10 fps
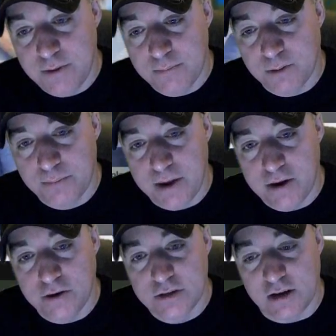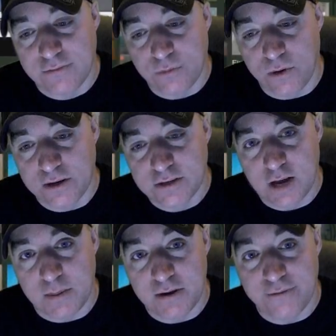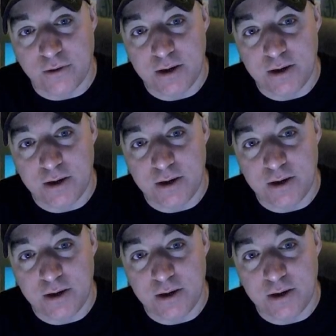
But prepare yourself for what is coming for